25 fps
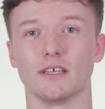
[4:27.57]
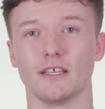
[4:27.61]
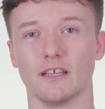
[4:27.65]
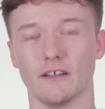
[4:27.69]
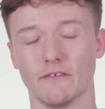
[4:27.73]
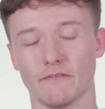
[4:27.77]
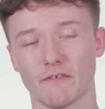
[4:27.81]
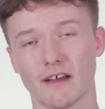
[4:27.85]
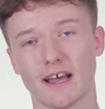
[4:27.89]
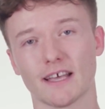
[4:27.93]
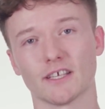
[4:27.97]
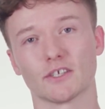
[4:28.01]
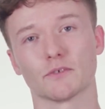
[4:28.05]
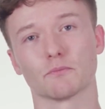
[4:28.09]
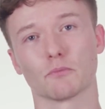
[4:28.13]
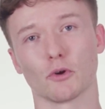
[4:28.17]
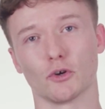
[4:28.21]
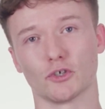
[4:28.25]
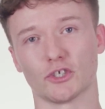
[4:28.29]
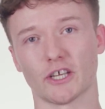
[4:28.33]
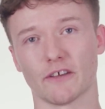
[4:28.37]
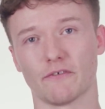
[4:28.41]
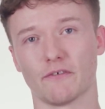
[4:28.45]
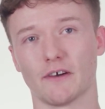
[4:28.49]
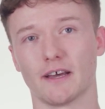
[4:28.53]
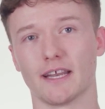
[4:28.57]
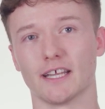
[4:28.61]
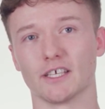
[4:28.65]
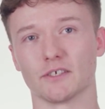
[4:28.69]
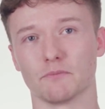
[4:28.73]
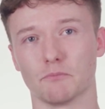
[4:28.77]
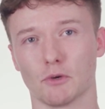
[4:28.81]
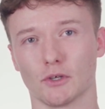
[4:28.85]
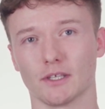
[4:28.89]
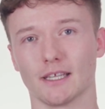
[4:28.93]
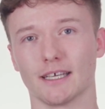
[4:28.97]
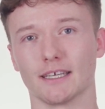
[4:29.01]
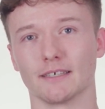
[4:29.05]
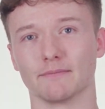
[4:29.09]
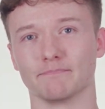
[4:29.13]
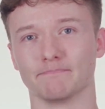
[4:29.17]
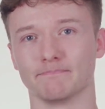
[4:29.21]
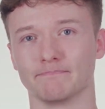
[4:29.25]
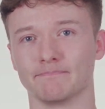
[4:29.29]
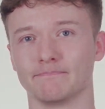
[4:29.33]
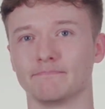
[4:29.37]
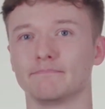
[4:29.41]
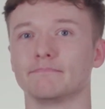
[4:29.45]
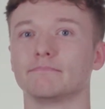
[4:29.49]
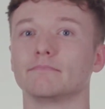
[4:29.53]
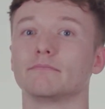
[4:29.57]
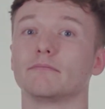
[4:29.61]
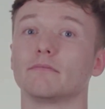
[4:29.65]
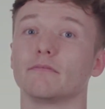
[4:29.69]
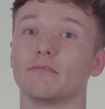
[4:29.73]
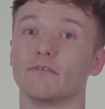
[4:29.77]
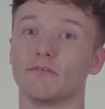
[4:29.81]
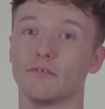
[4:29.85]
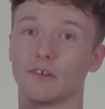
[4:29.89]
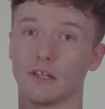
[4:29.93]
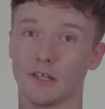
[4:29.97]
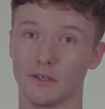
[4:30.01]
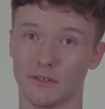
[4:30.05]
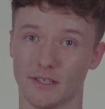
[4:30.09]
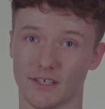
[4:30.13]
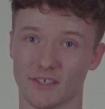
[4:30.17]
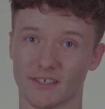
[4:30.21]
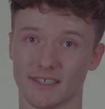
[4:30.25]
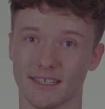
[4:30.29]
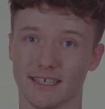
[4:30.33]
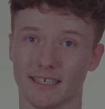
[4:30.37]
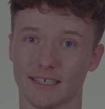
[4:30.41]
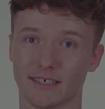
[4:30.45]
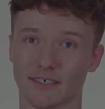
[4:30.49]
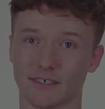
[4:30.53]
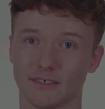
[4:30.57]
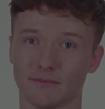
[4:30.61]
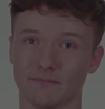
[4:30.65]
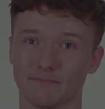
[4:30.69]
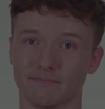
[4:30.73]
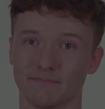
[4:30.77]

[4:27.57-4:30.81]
in Advanced Project Finance Modelling, follow this link.